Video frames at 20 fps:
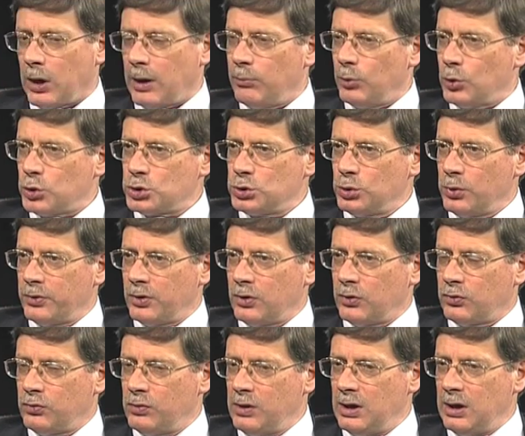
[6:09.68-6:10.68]
Well, I'm not sure that
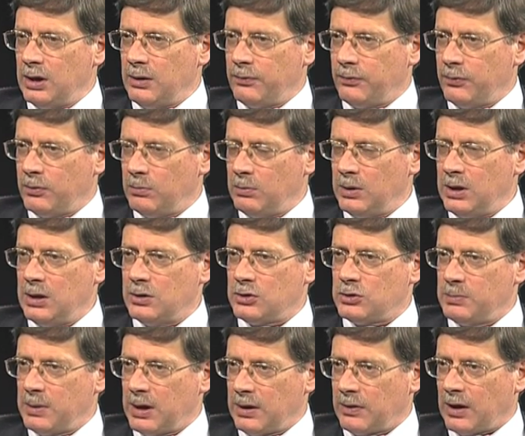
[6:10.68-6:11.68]
it's really for me
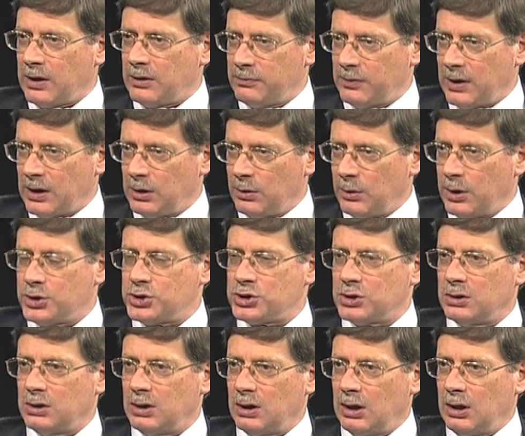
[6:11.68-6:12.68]
to make that
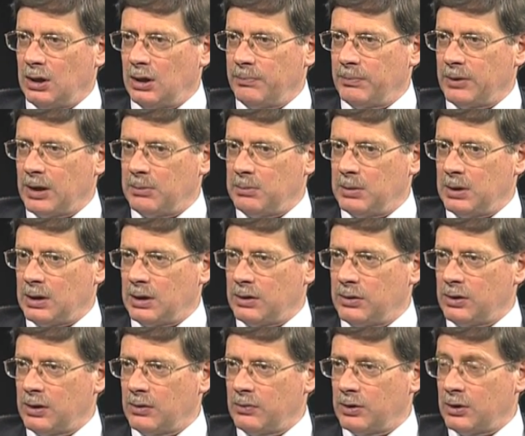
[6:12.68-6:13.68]
evaluation. I mean, I
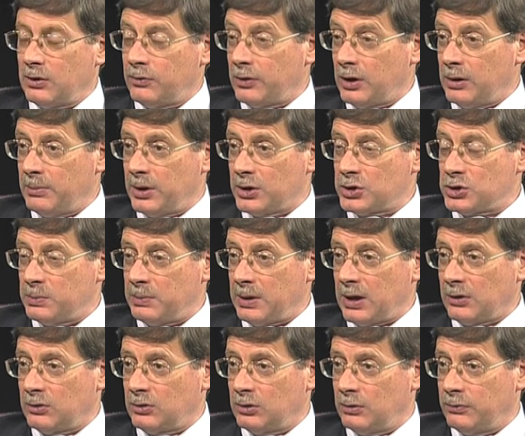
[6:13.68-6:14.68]
think that it's very much a
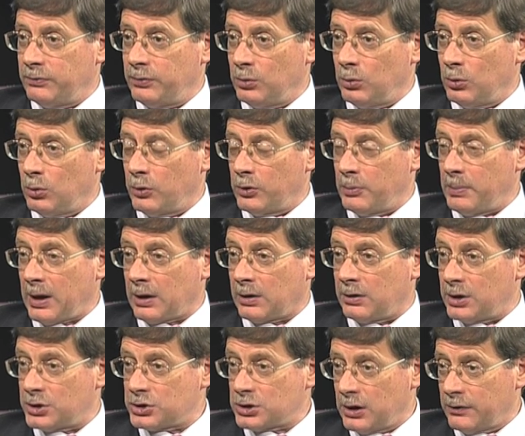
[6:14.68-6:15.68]
matter for the
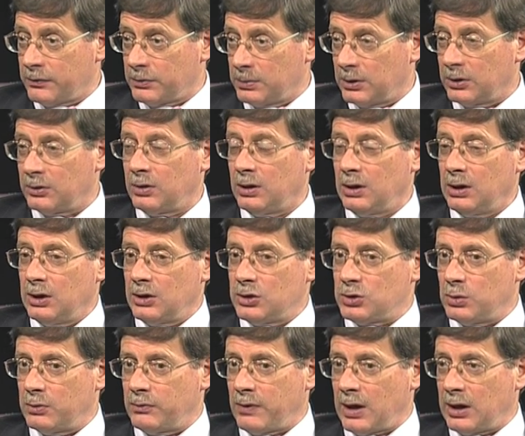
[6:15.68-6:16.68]
Bangladesh government
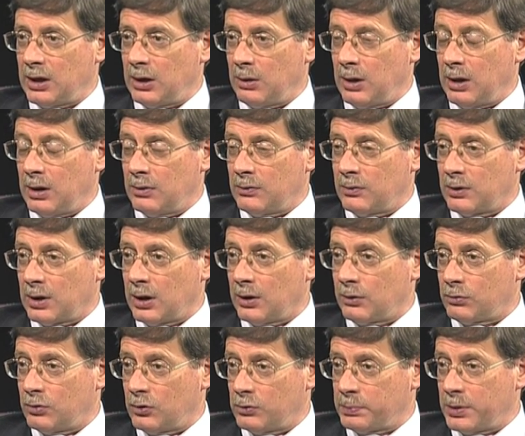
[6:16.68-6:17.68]
to evaluate the
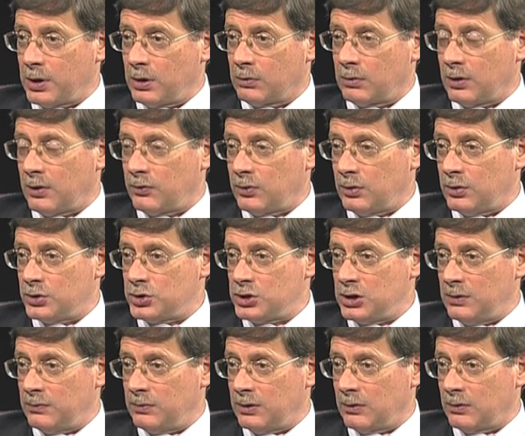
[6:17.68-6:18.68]
country's progress in
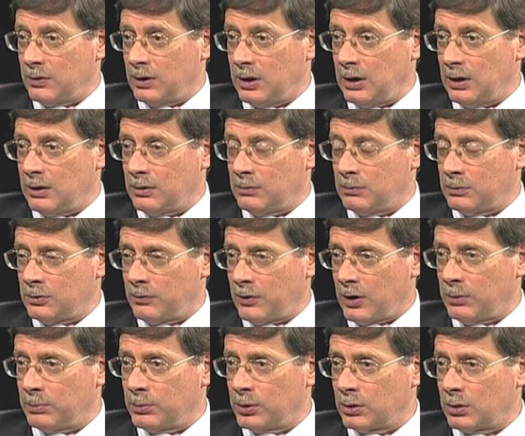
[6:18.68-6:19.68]
achieving the
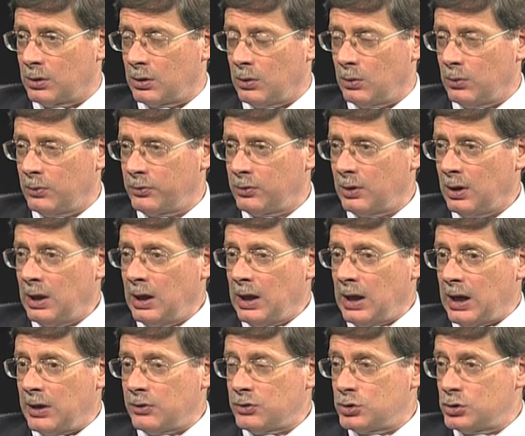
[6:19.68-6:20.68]
development goals
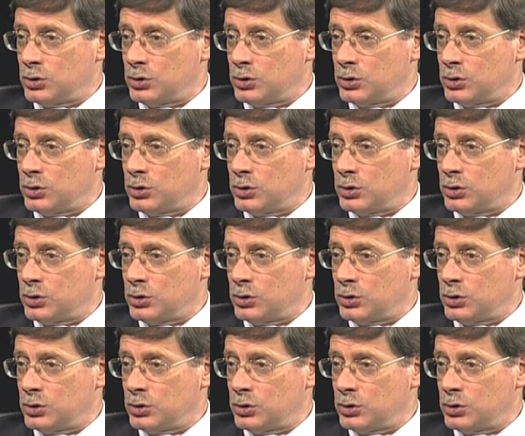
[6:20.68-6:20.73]
and